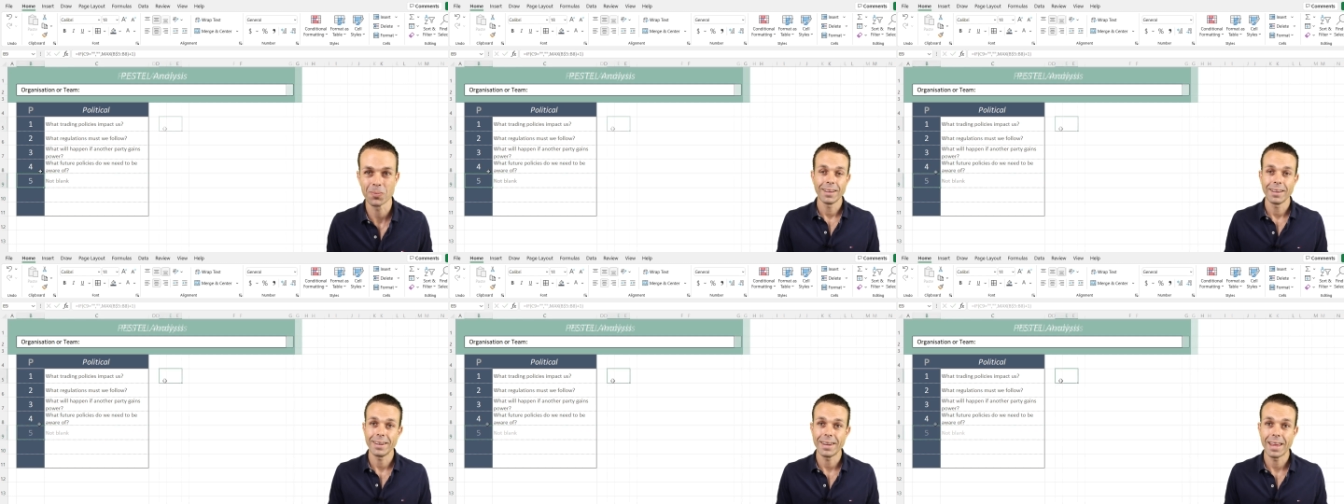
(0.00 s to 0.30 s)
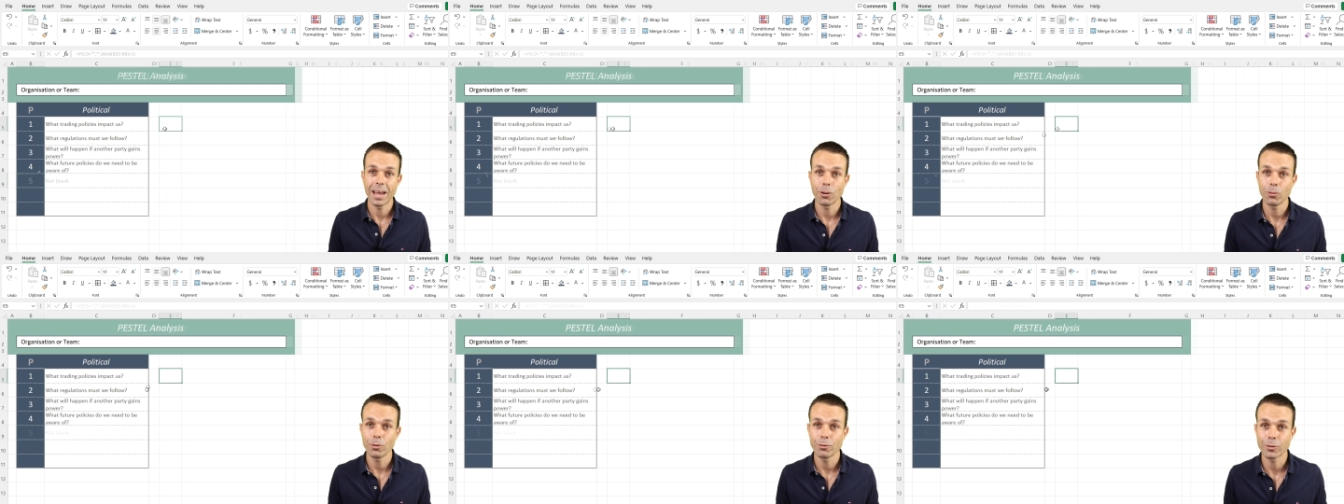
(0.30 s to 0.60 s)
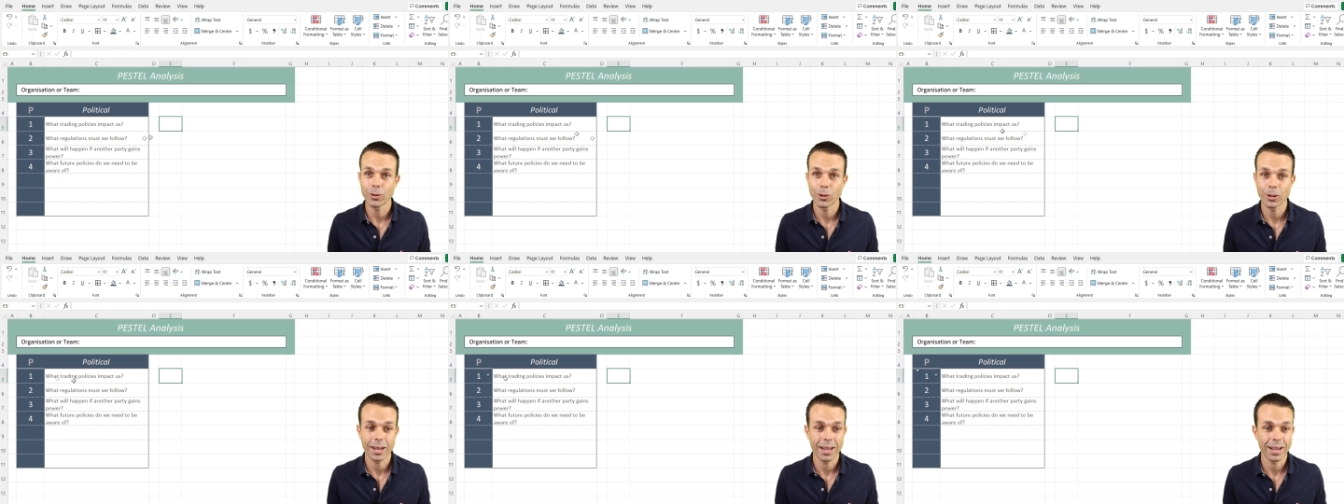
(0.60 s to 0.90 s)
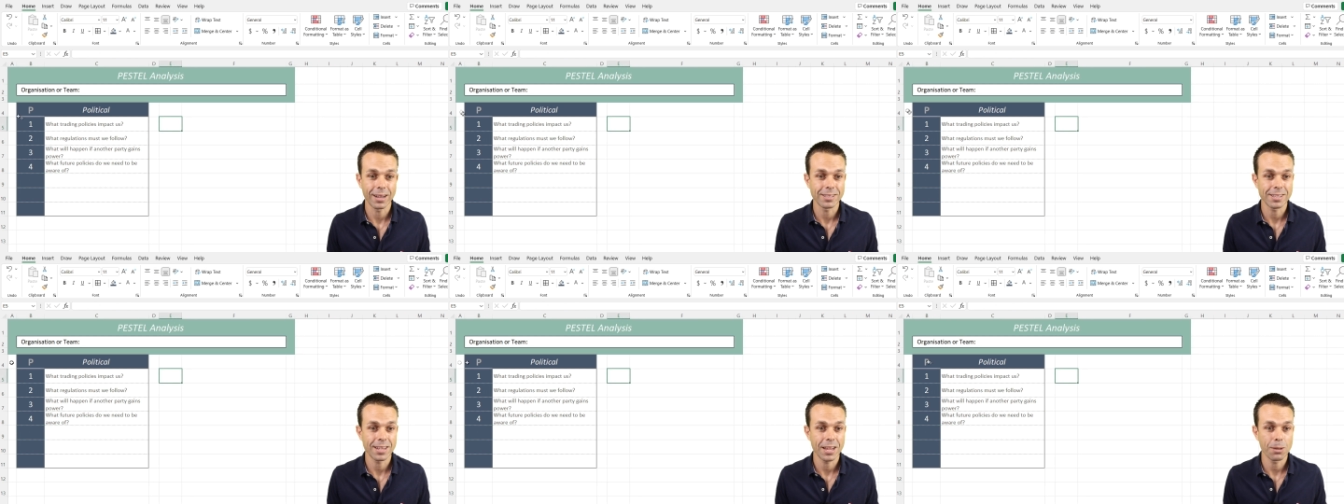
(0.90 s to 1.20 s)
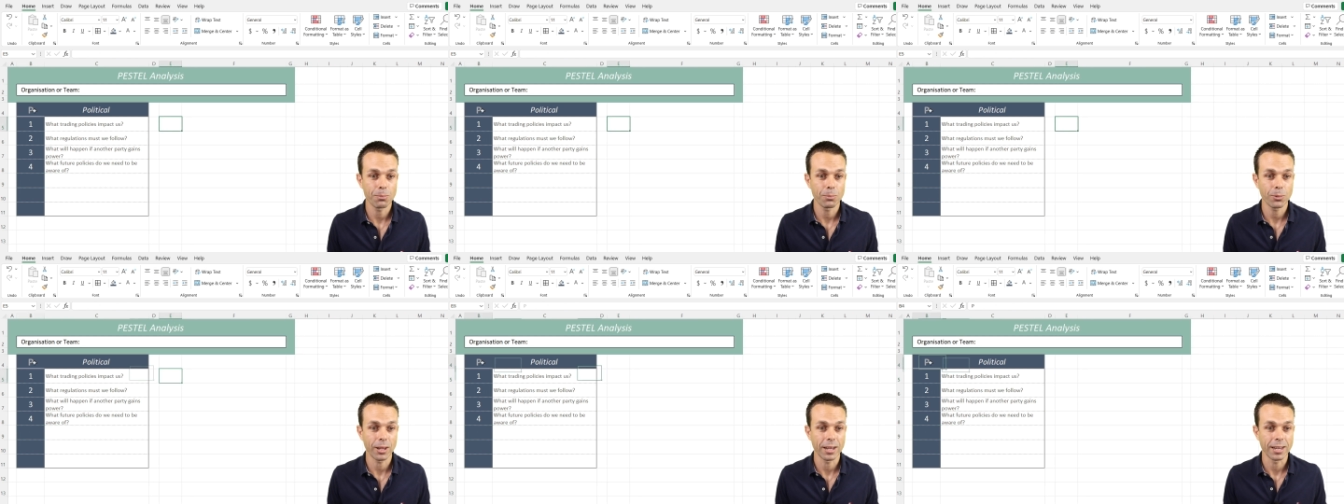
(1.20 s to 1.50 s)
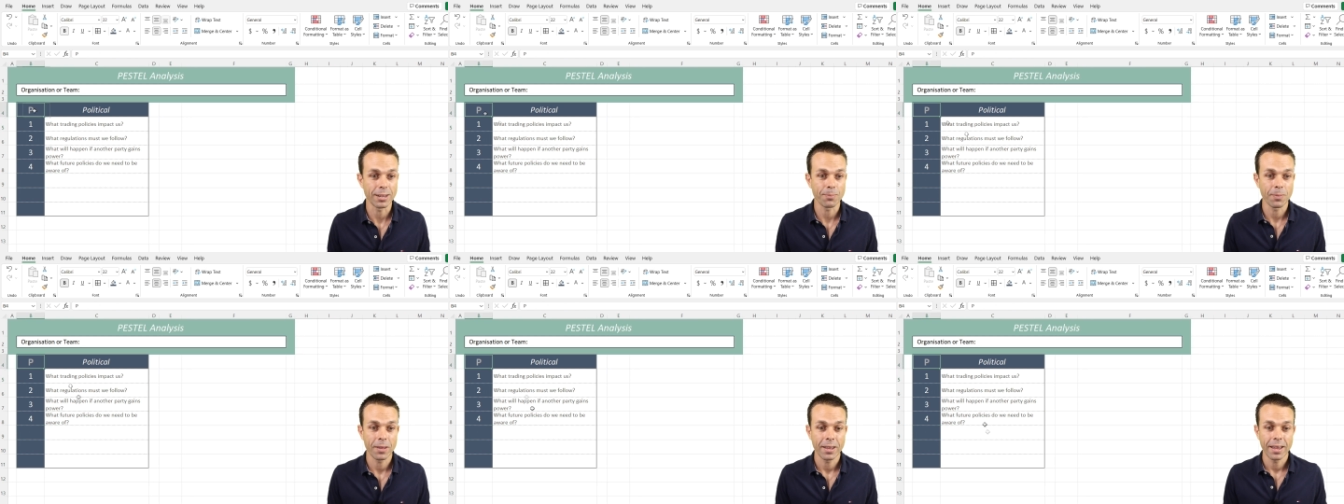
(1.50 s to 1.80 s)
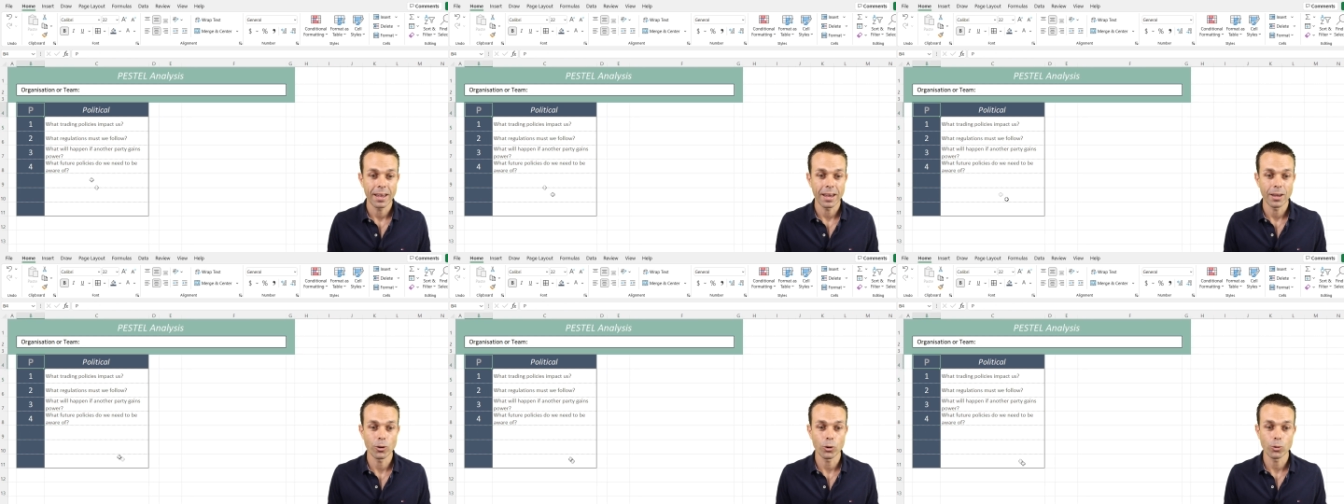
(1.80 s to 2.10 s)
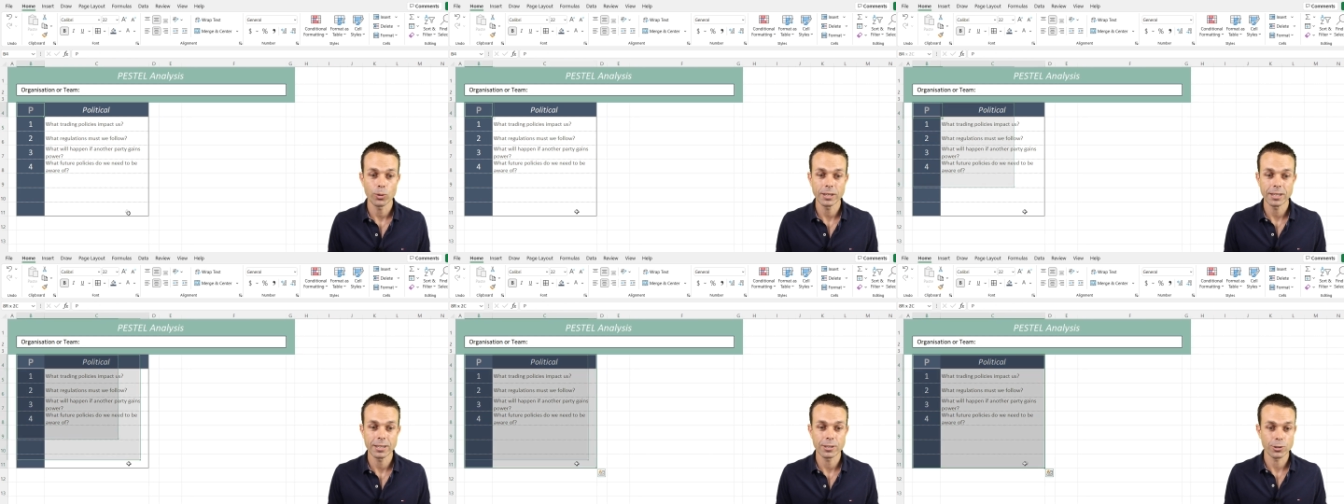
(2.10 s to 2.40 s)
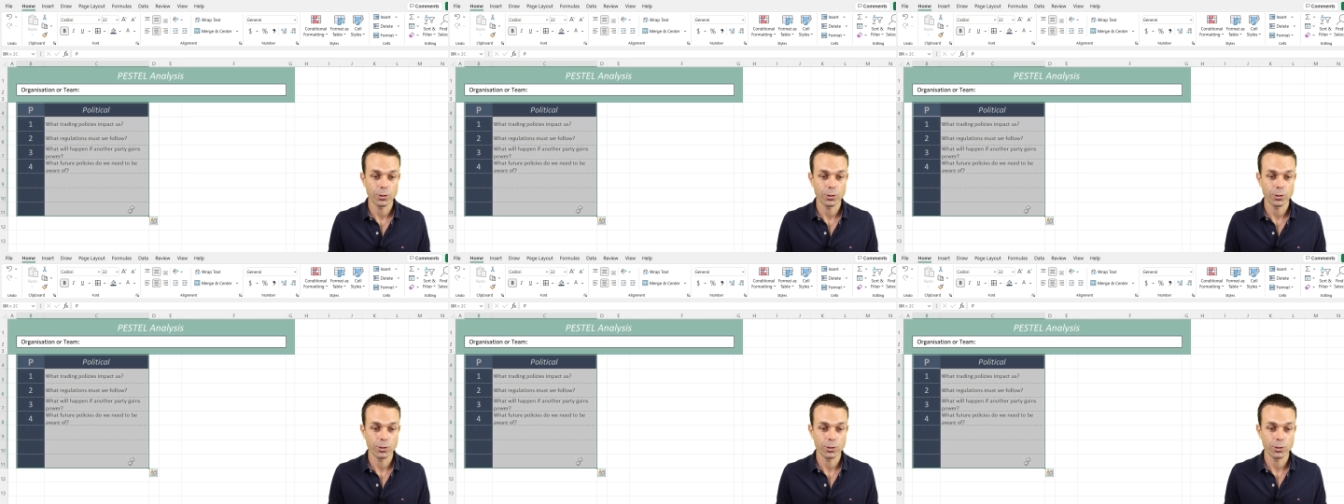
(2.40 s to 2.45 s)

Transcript: Now we've got our template and all we need